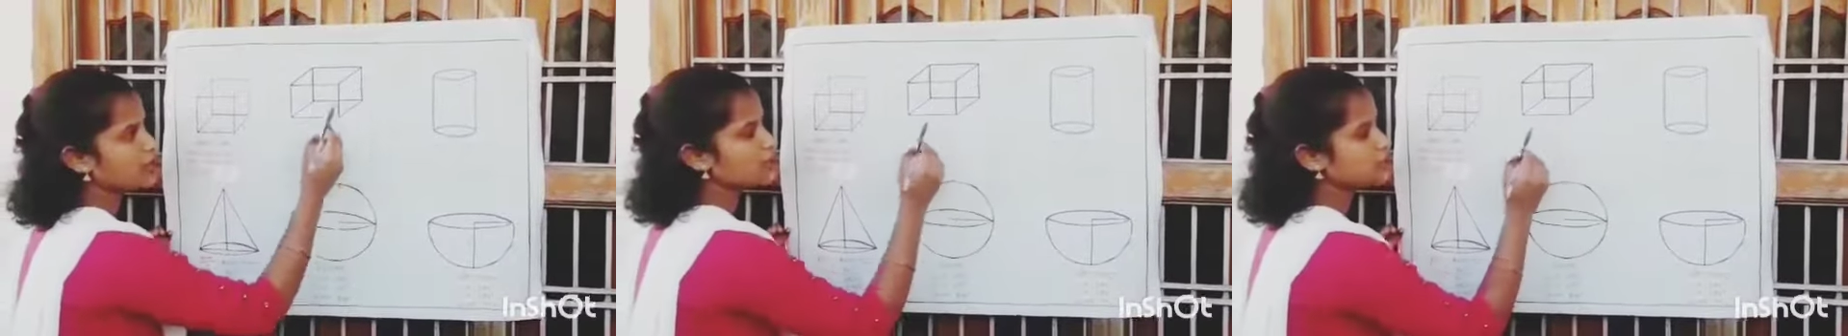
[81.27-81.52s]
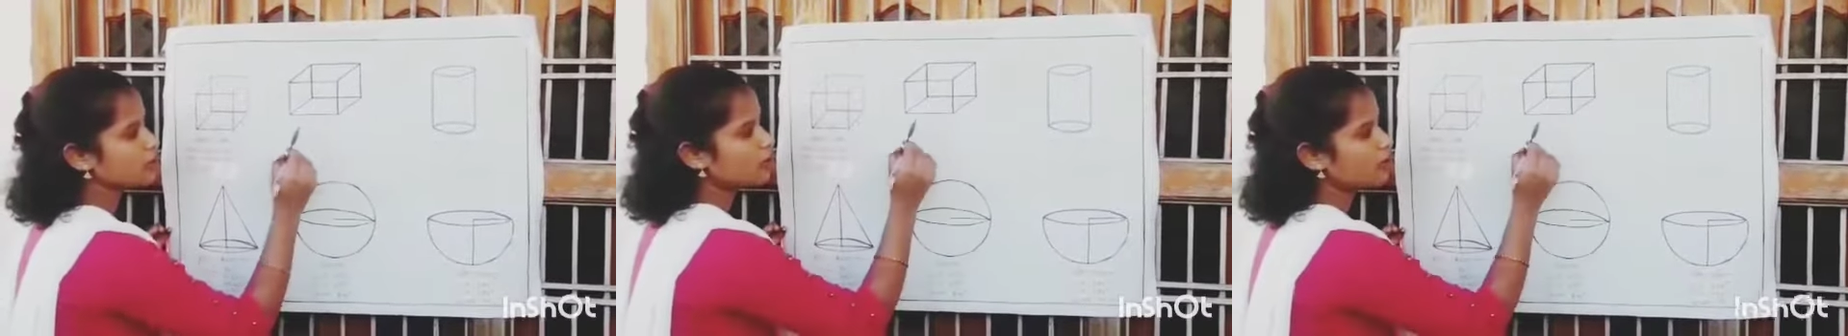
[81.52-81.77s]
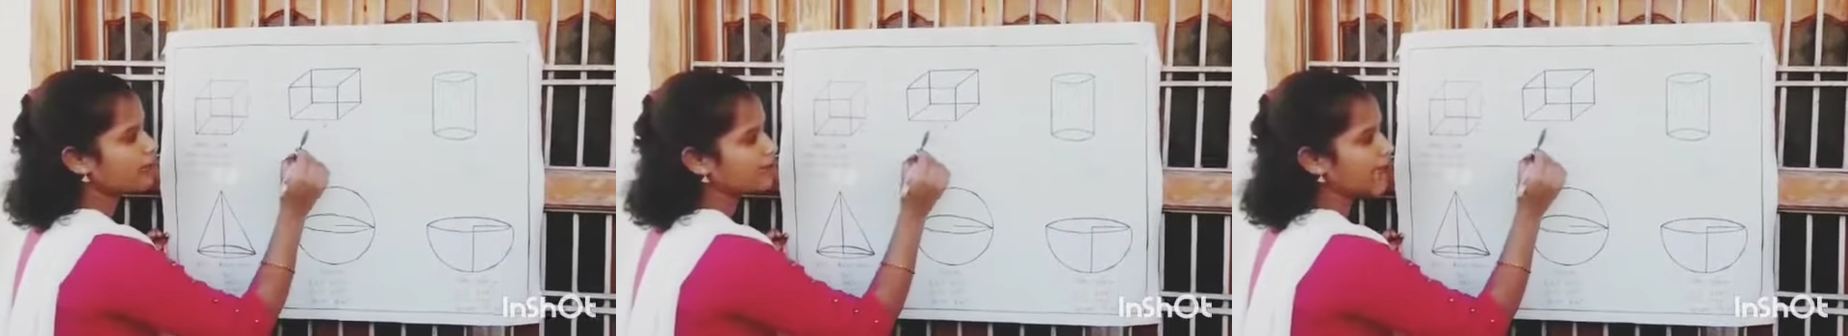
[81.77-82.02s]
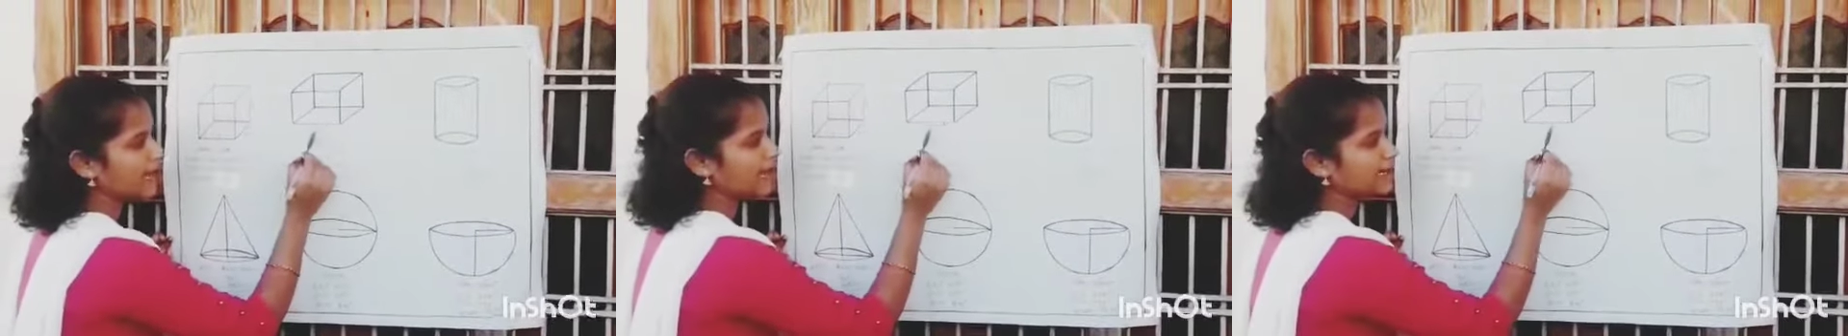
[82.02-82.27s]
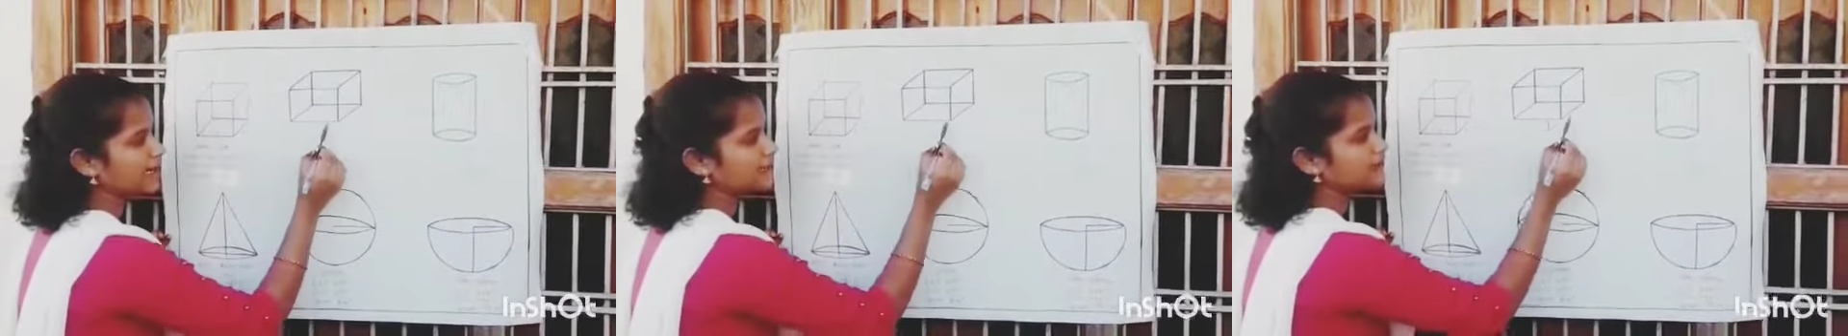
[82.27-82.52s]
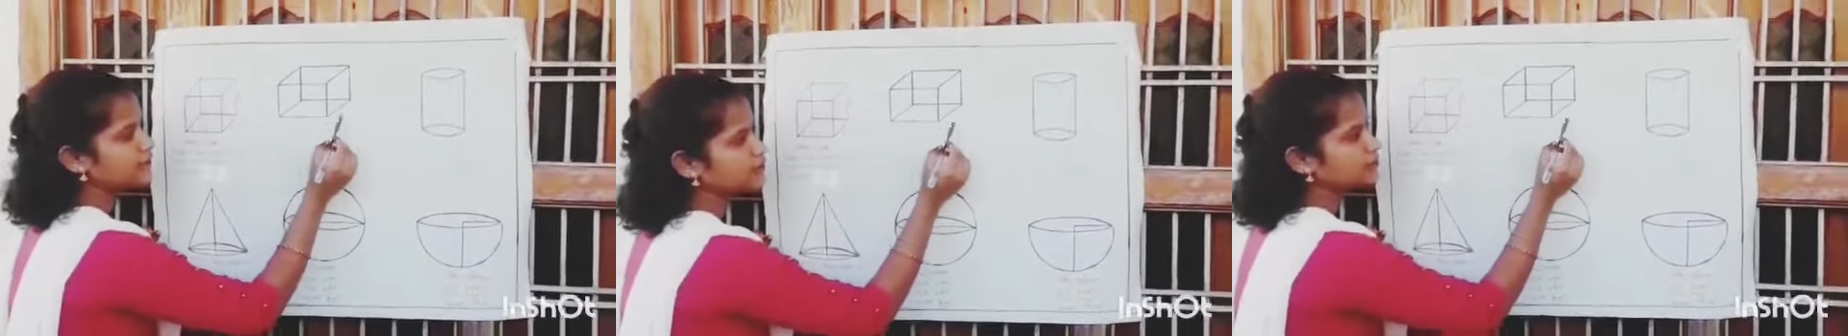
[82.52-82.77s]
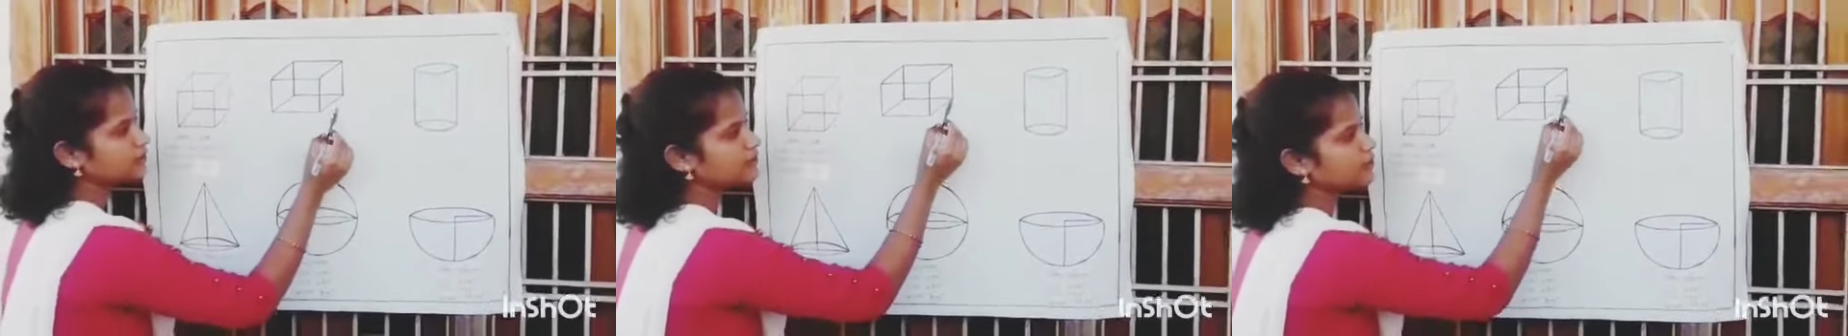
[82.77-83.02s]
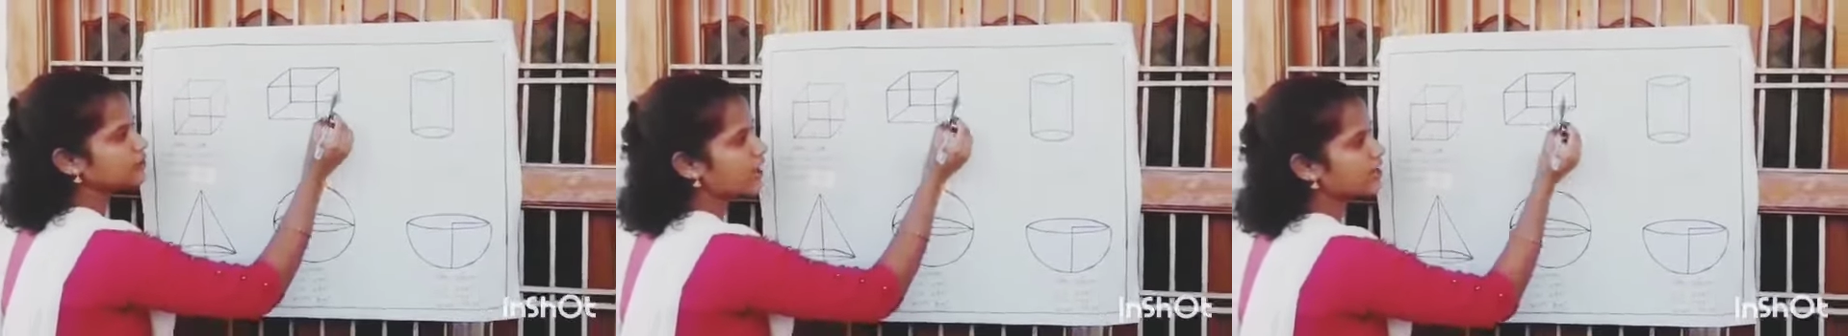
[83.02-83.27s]
So by calculating length into breadth
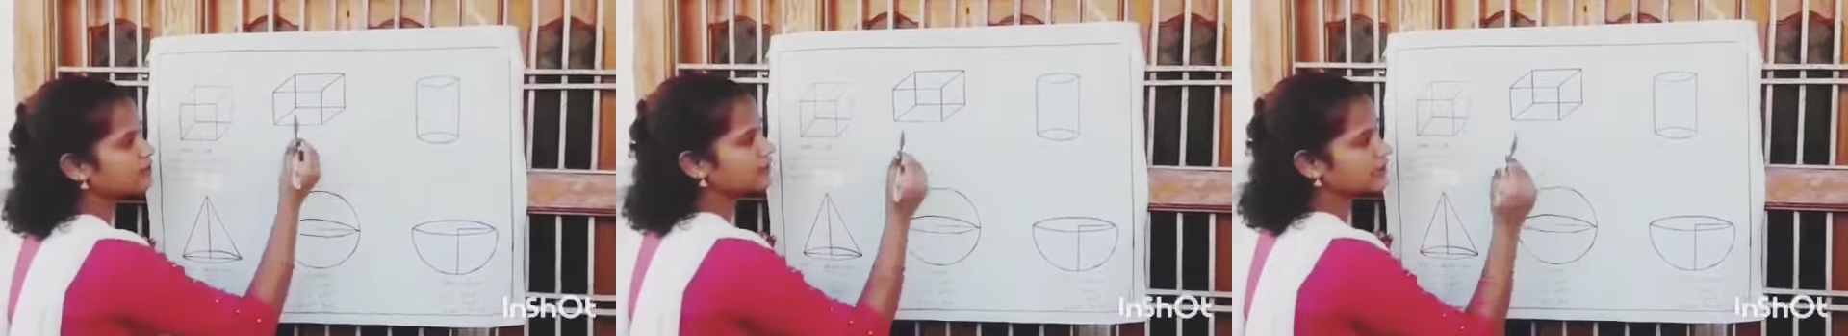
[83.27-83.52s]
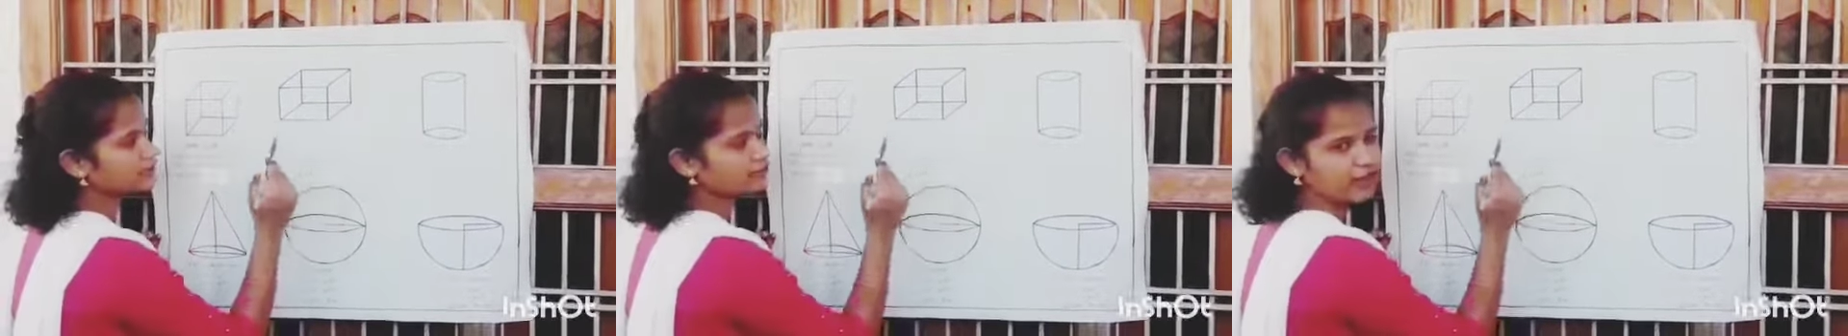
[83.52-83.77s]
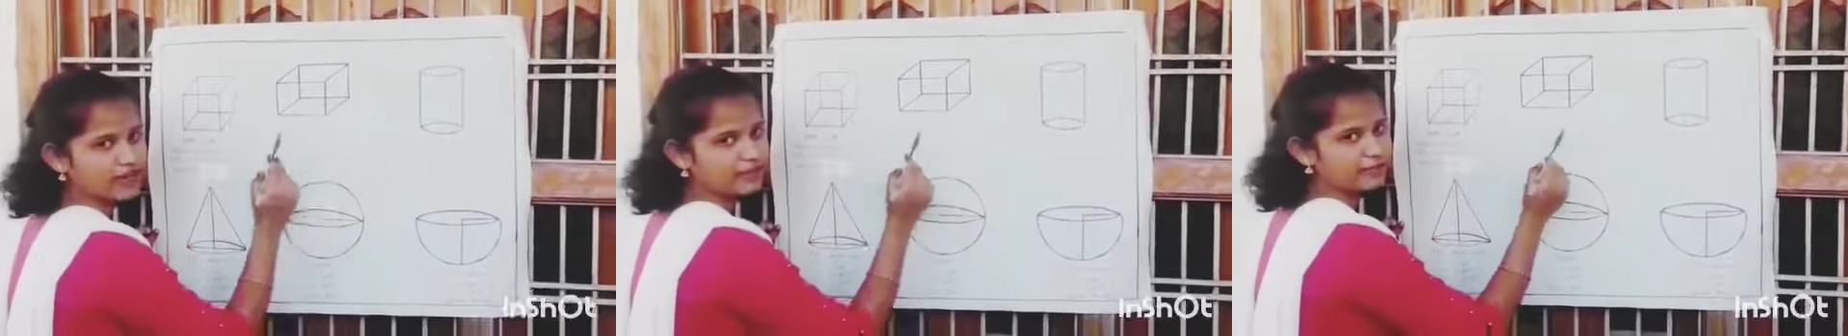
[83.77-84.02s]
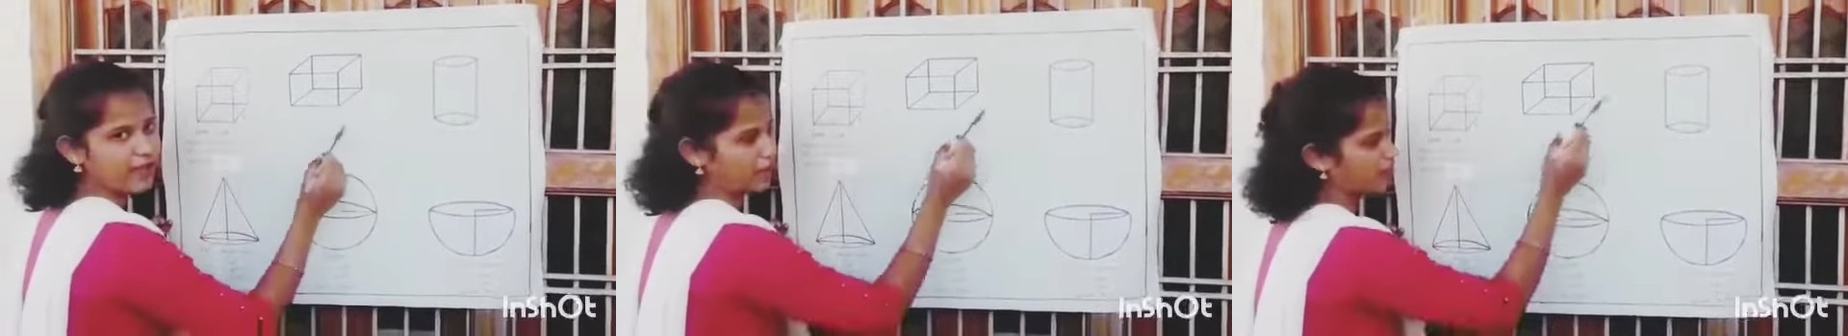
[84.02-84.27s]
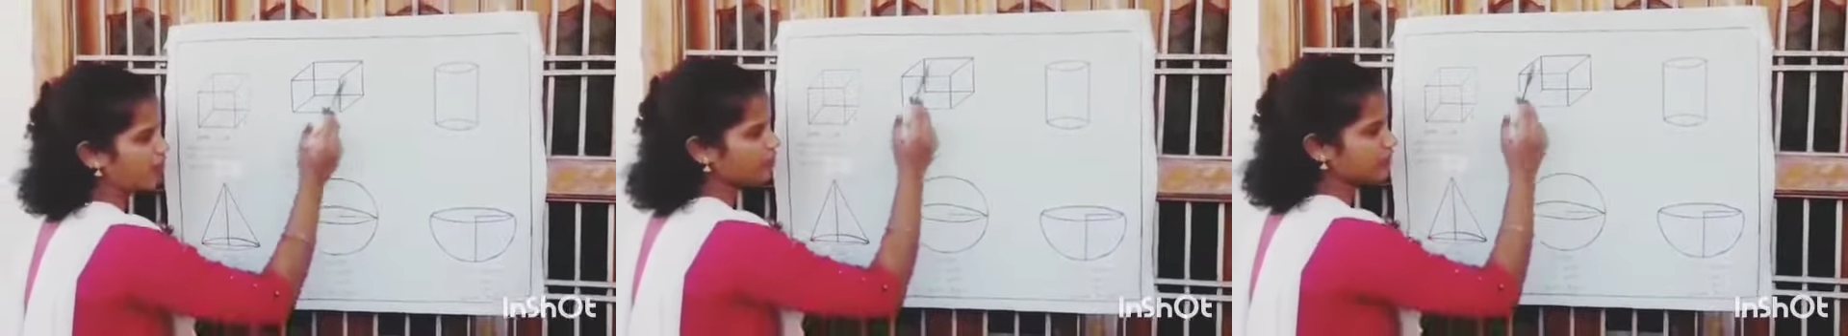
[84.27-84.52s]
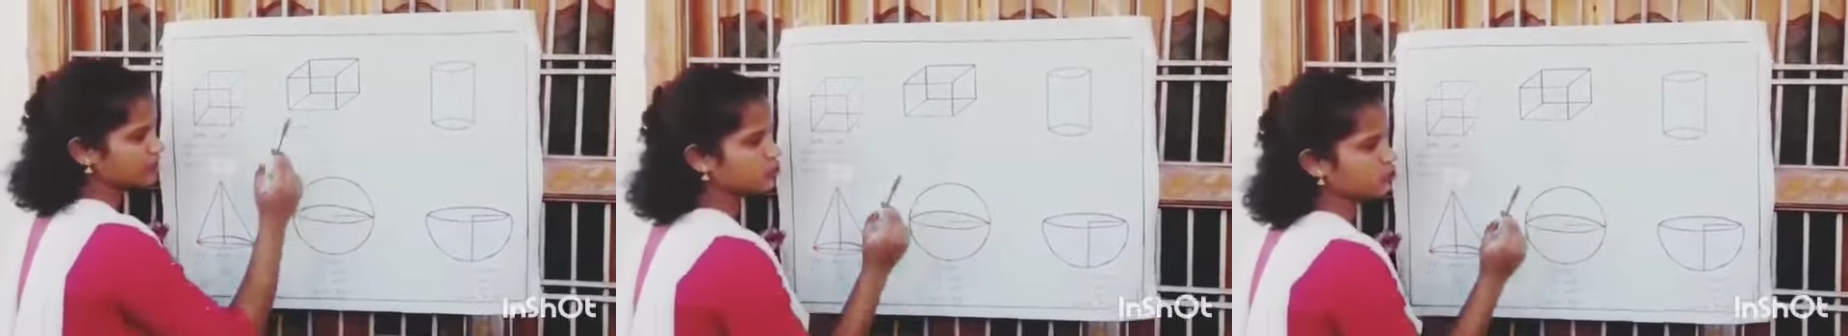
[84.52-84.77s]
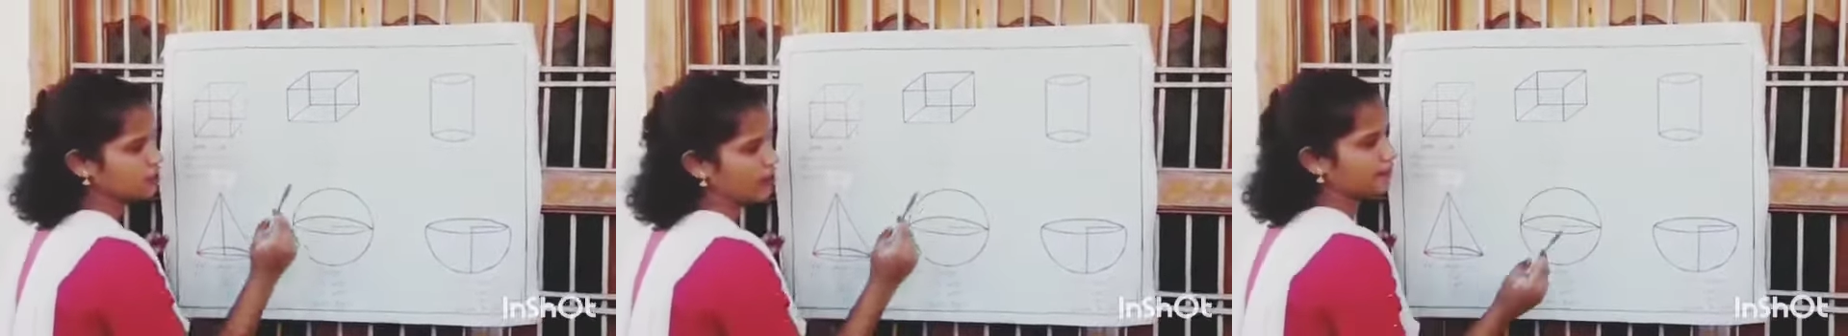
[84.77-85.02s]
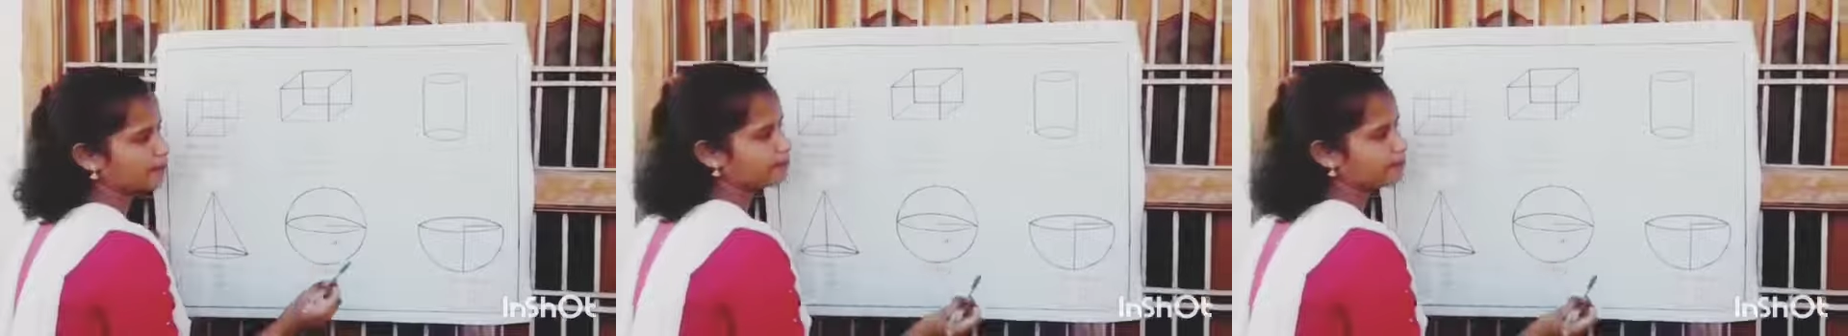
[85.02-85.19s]
into height, we can find the volume of this cuboid.